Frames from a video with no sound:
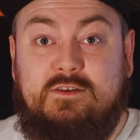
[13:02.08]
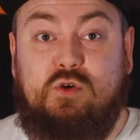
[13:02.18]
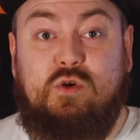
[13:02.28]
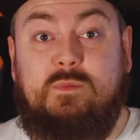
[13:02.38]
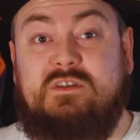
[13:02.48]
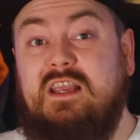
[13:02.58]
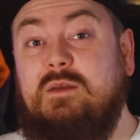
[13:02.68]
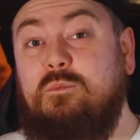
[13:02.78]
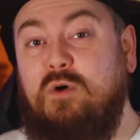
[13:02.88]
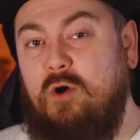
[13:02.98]
to obtain
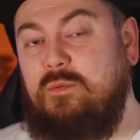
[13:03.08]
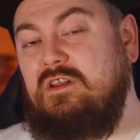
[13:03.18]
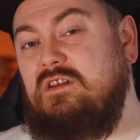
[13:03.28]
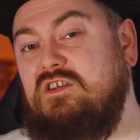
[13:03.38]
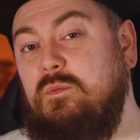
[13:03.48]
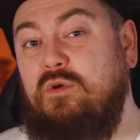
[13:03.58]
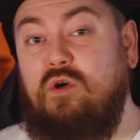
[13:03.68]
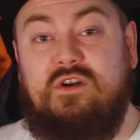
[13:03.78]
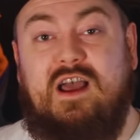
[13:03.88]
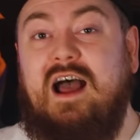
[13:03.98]
popular
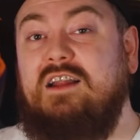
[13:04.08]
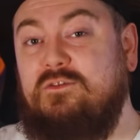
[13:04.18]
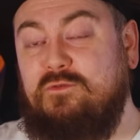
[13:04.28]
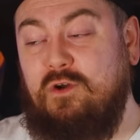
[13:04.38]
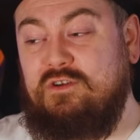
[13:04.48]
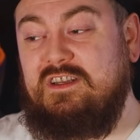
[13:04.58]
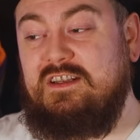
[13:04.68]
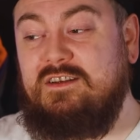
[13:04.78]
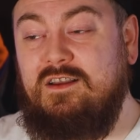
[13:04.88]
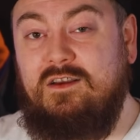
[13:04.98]
support and
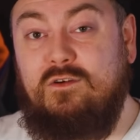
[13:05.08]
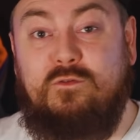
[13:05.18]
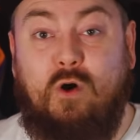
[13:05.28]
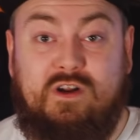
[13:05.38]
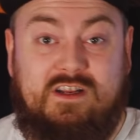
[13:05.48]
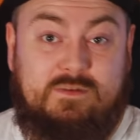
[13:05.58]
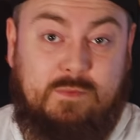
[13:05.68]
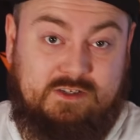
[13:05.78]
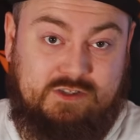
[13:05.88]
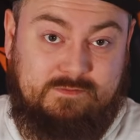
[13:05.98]
funding for his
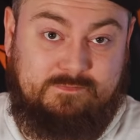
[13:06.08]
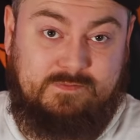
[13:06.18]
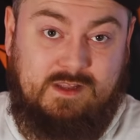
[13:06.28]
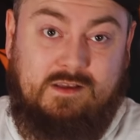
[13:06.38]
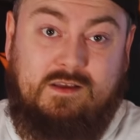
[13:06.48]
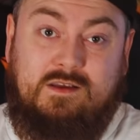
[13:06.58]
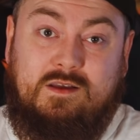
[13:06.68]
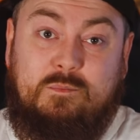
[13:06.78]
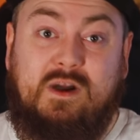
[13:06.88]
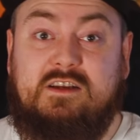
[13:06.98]
mission.
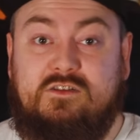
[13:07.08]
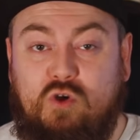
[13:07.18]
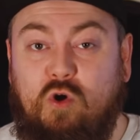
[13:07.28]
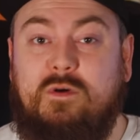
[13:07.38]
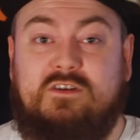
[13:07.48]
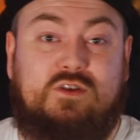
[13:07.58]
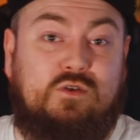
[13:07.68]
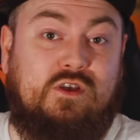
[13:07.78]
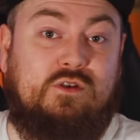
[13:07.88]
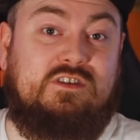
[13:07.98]
By October two
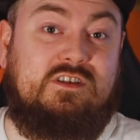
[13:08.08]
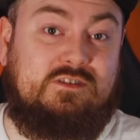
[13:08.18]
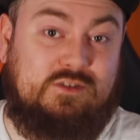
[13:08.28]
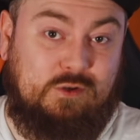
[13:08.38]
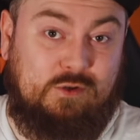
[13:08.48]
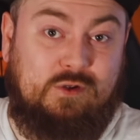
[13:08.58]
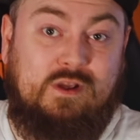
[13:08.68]
thousand two,